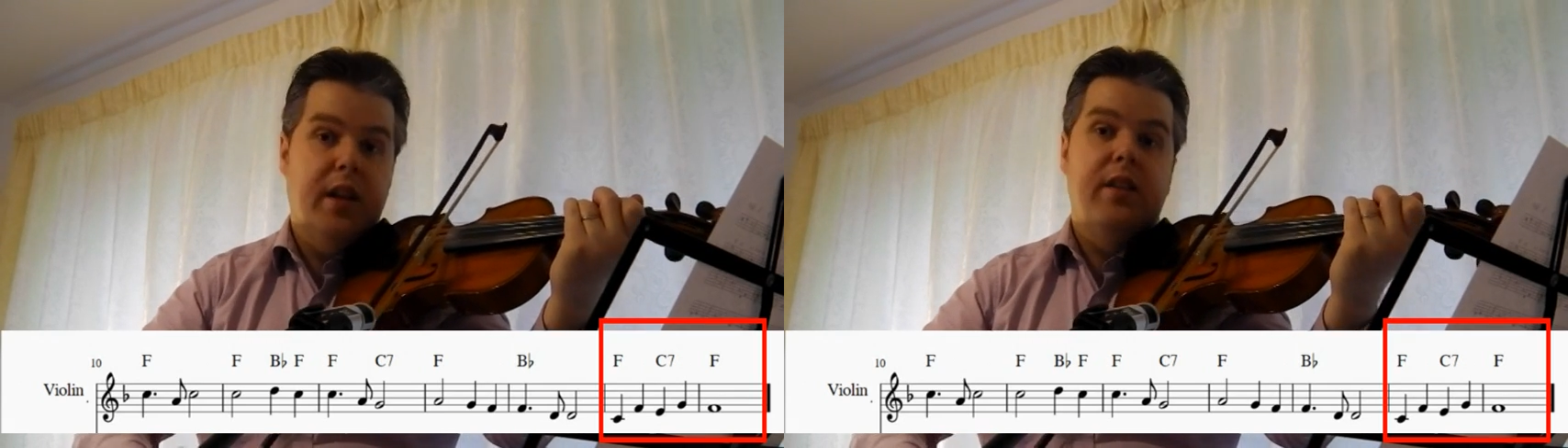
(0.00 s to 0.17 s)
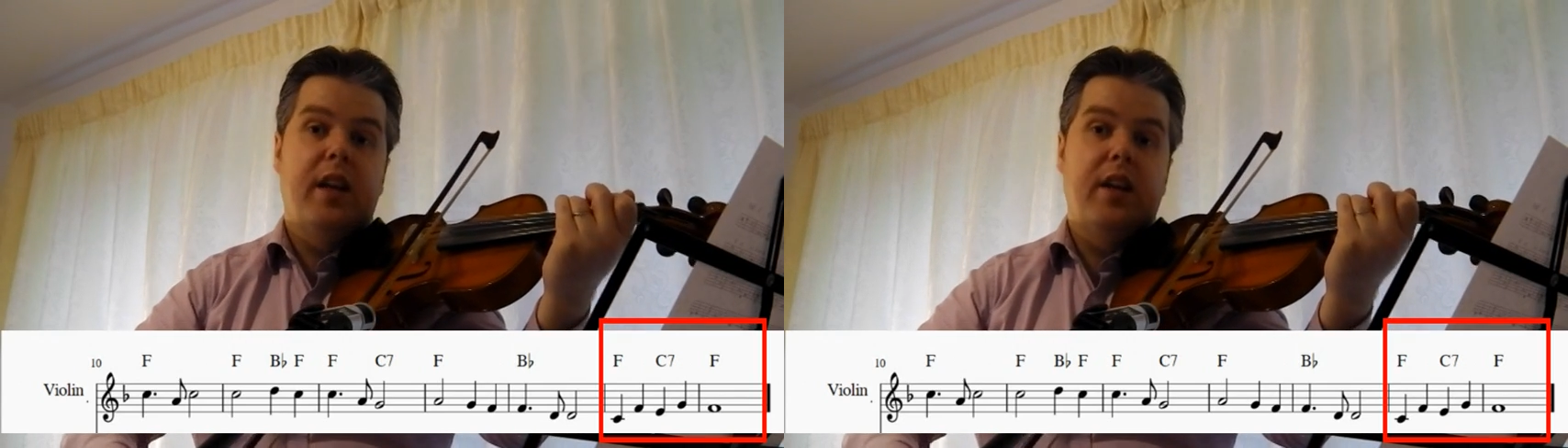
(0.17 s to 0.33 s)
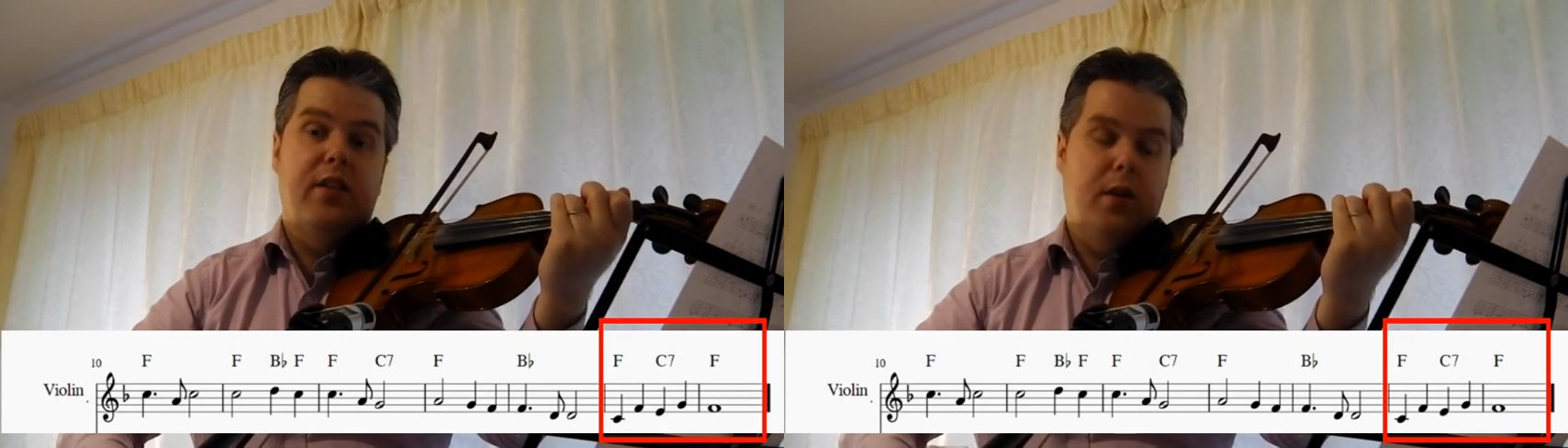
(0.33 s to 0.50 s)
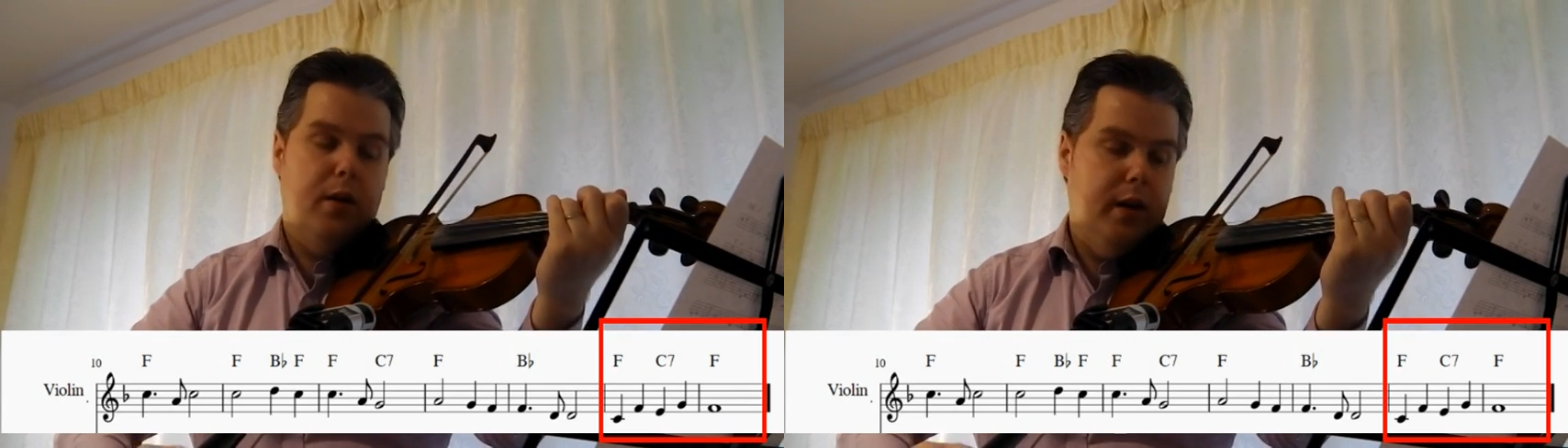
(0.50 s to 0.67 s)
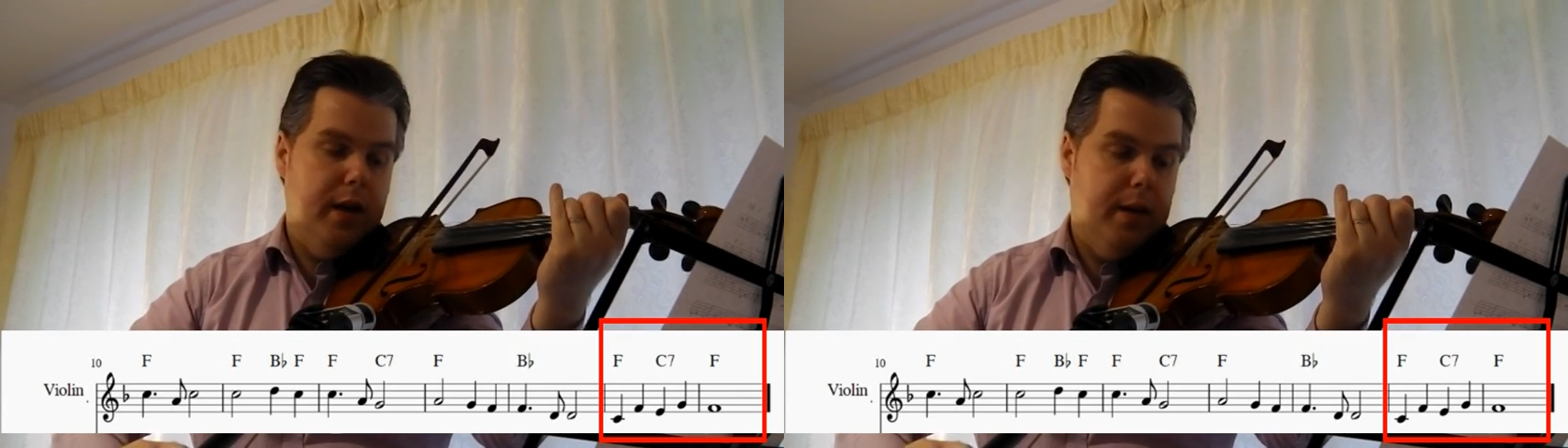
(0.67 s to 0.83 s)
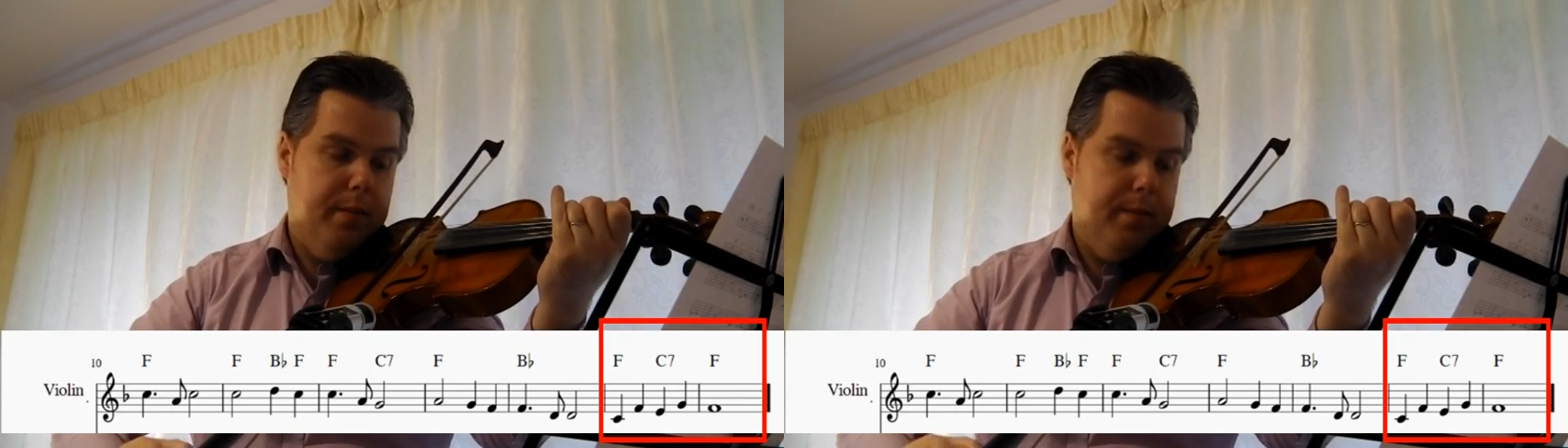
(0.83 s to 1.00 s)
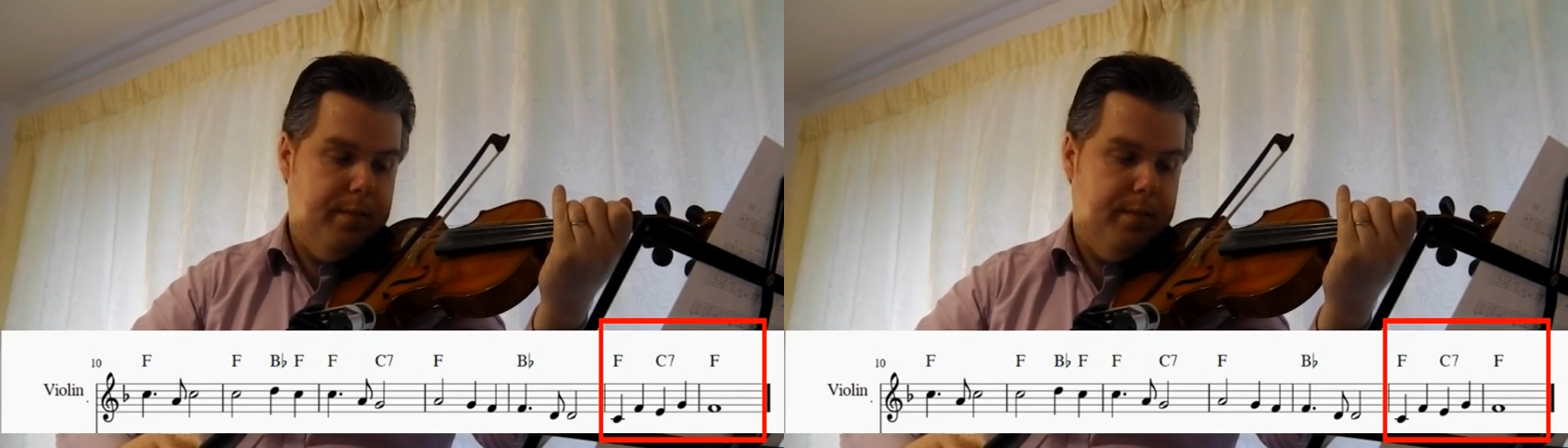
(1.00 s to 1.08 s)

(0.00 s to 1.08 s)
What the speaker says: D2 again.